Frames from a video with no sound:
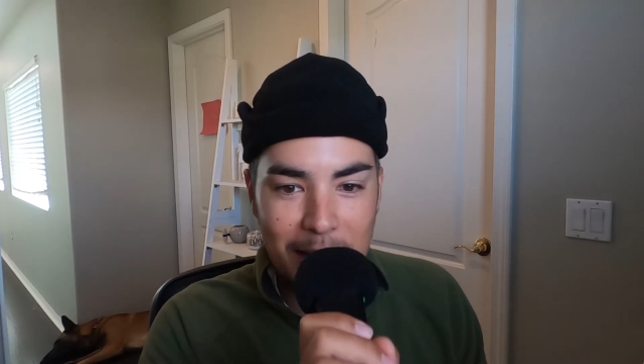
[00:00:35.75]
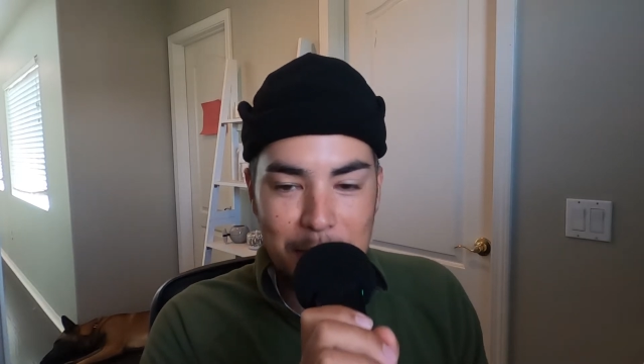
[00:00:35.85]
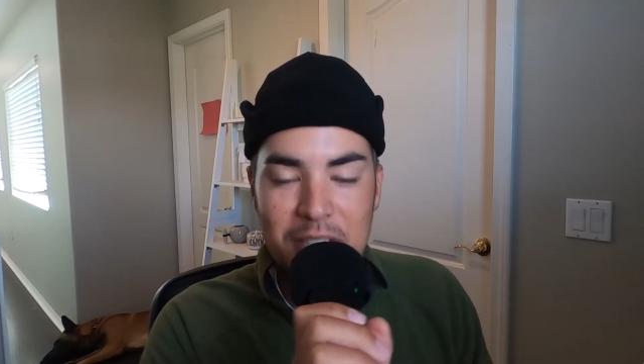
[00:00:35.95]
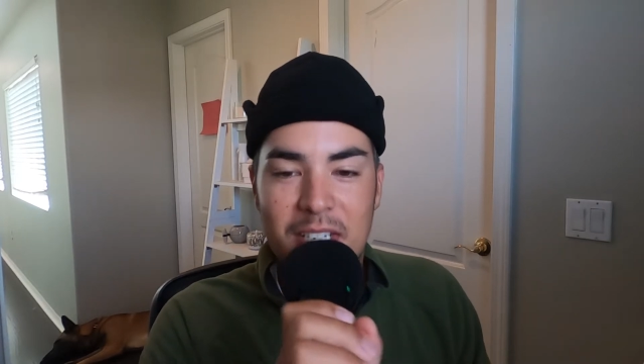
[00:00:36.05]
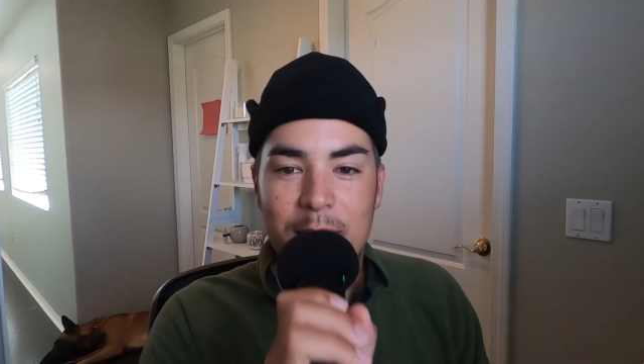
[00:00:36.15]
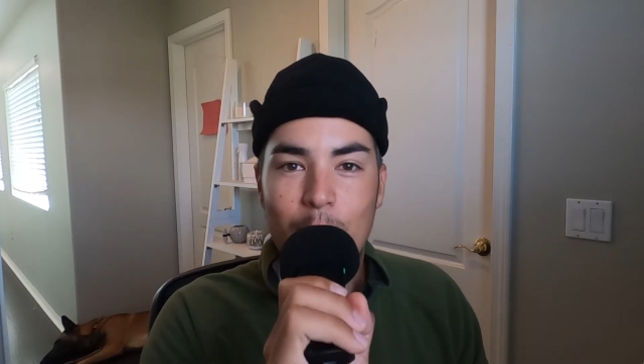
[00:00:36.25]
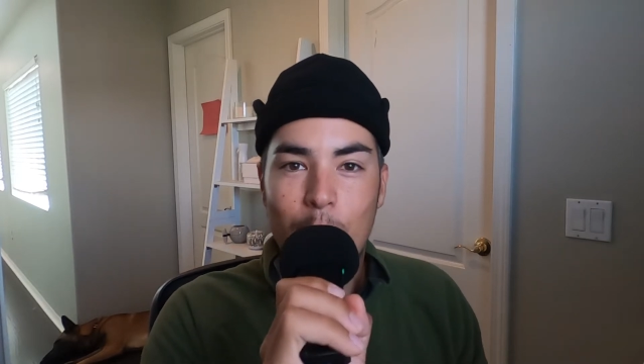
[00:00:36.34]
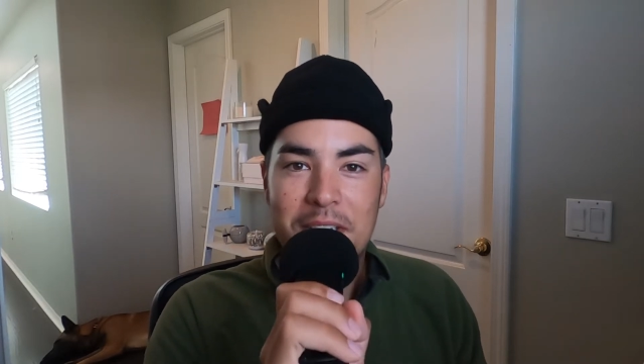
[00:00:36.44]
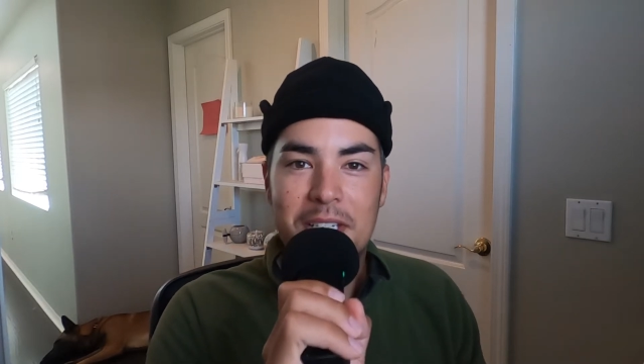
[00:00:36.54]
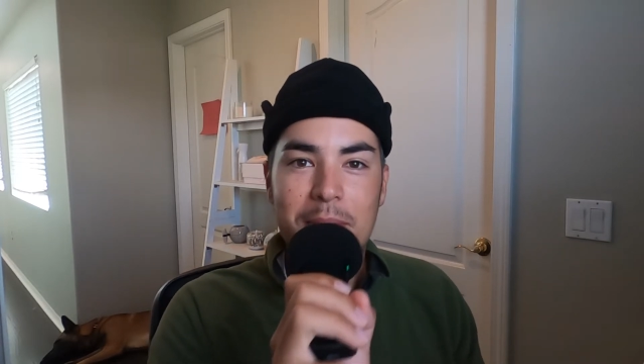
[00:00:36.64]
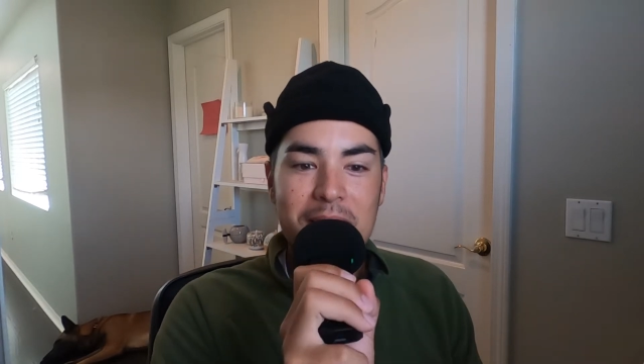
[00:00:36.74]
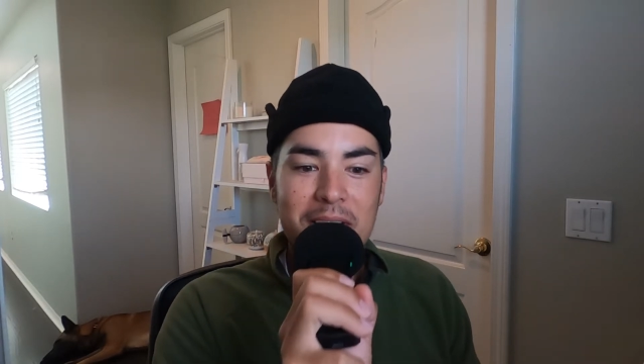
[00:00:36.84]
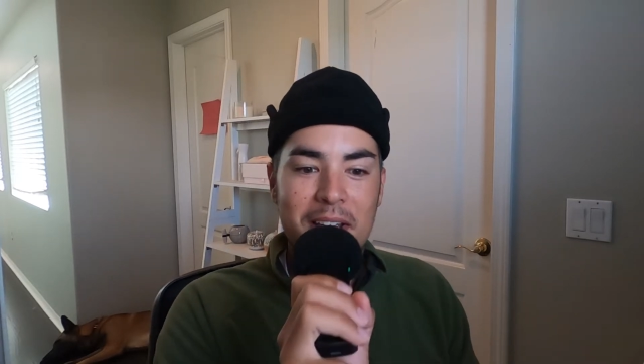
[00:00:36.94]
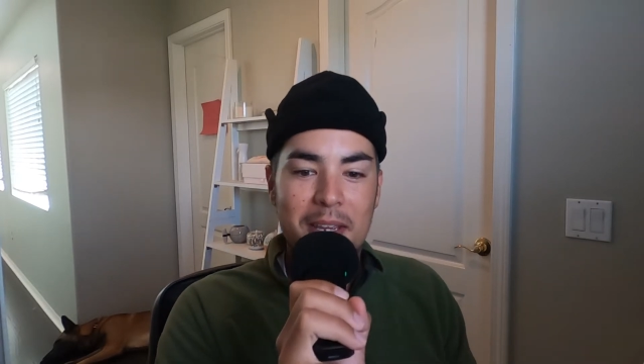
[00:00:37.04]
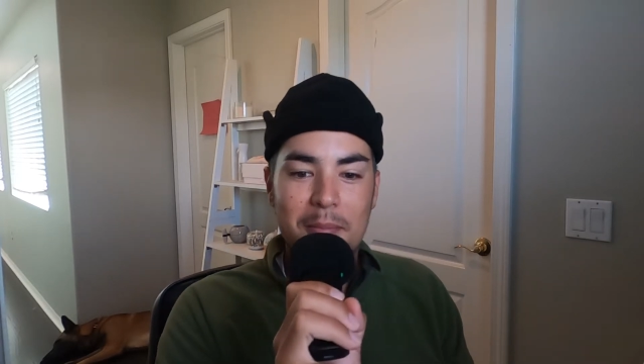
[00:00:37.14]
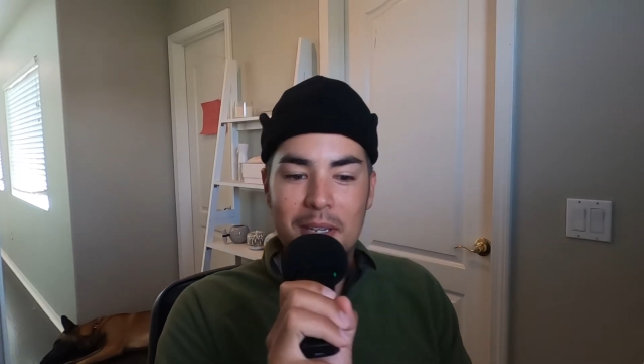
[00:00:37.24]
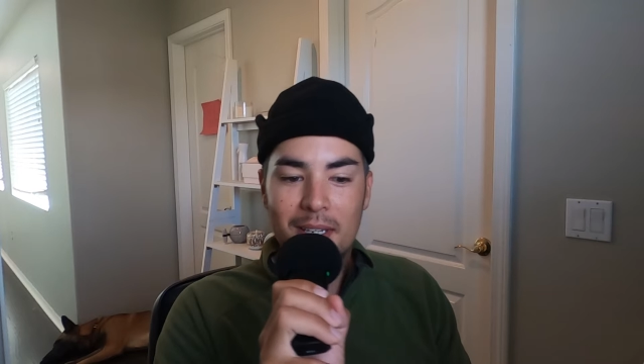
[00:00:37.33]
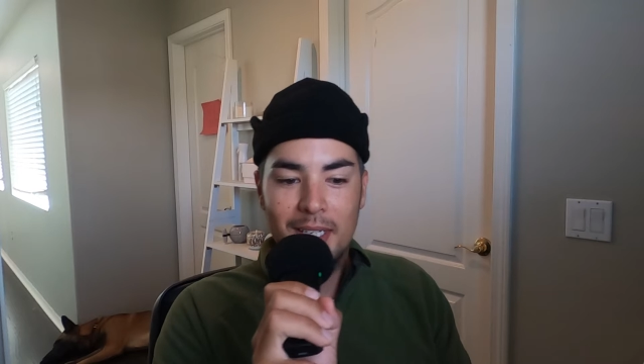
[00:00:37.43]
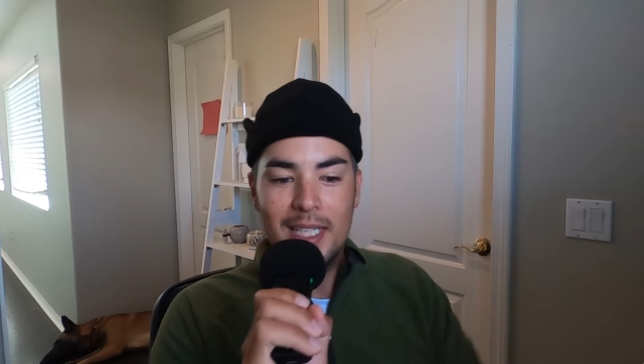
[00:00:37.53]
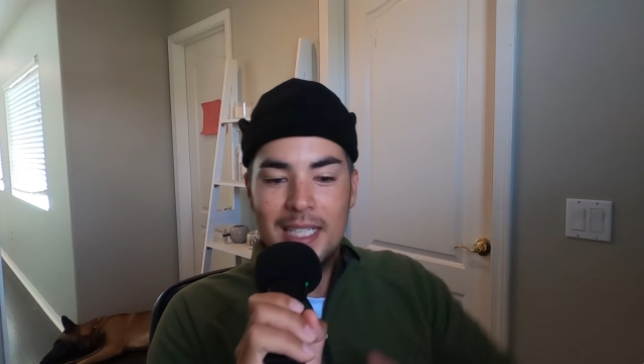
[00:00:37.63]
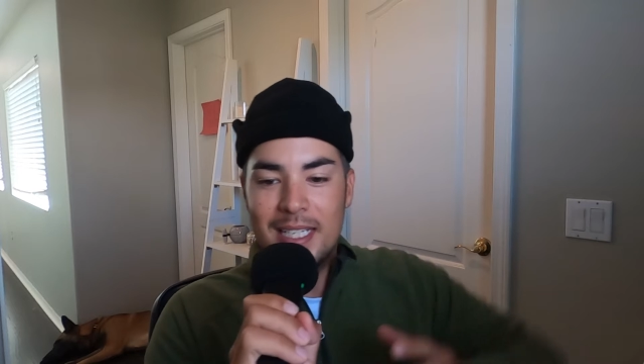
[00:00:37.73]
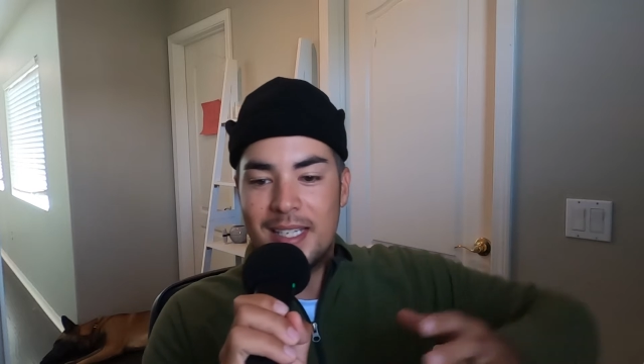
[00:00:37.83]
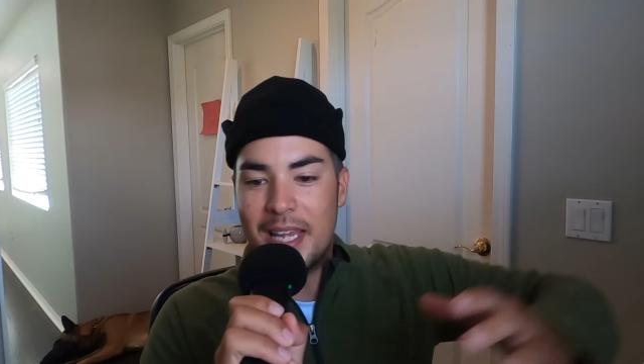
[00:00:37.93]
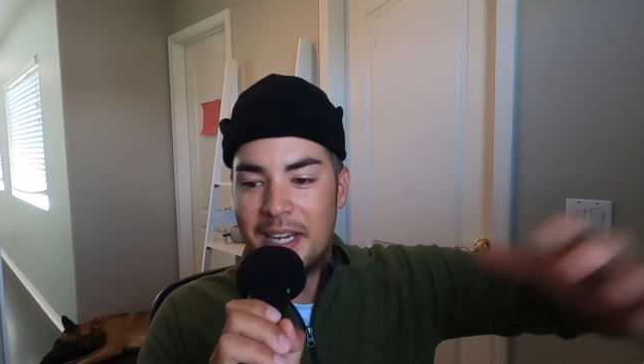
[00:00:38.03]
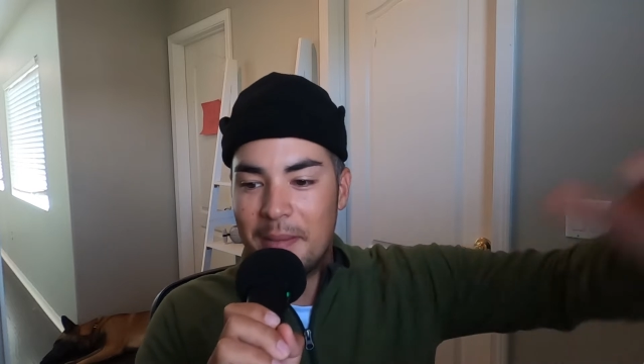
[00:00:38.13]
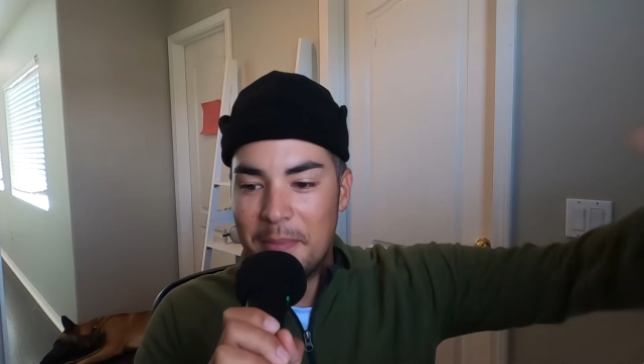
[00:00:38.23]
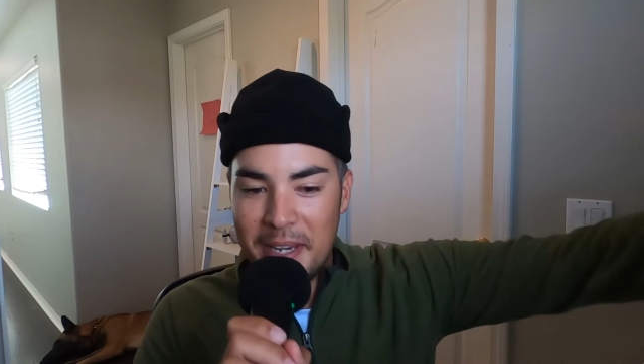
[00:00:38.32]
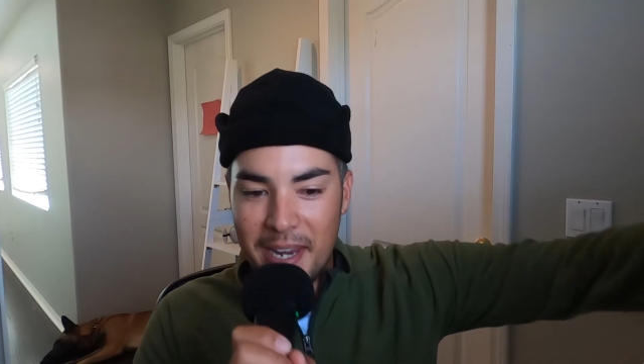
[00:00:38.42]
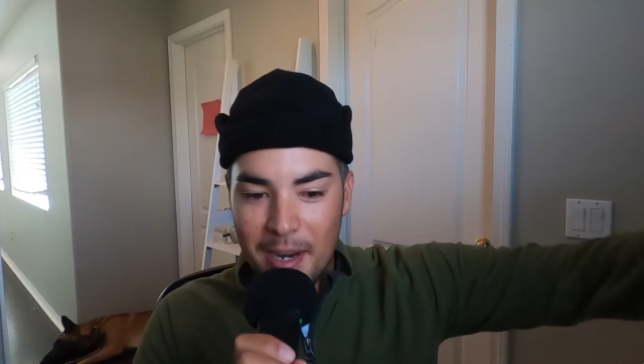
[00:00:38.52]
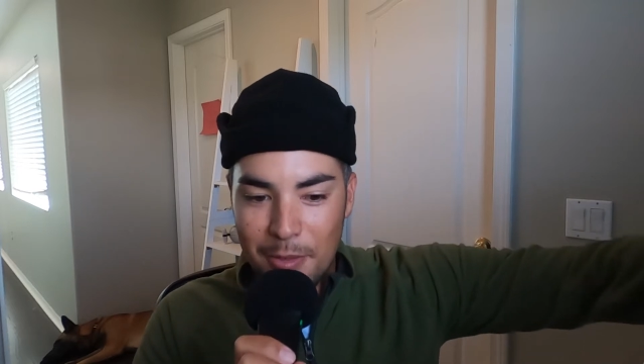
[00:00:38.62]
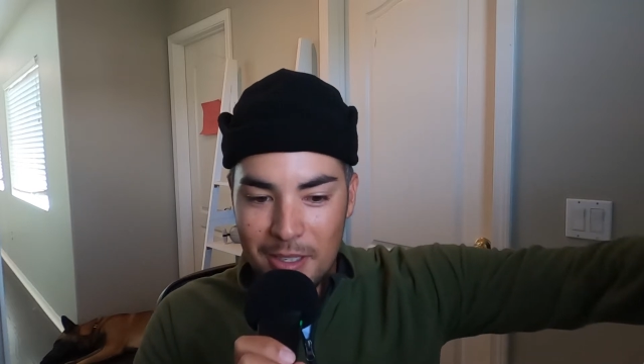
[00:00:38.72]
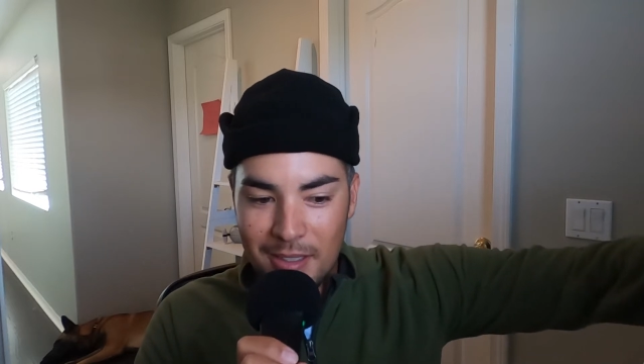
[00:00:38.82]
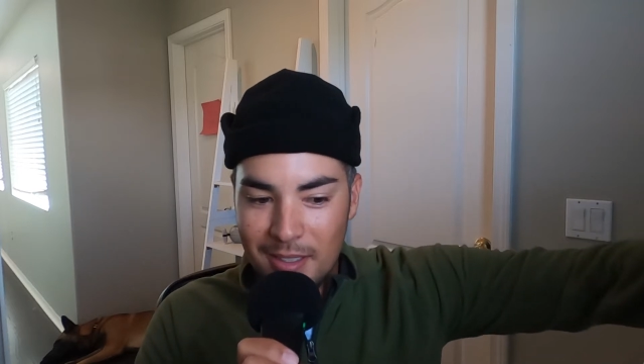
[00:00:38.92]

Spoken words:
I'm just going to be wasting my time setting up the camera,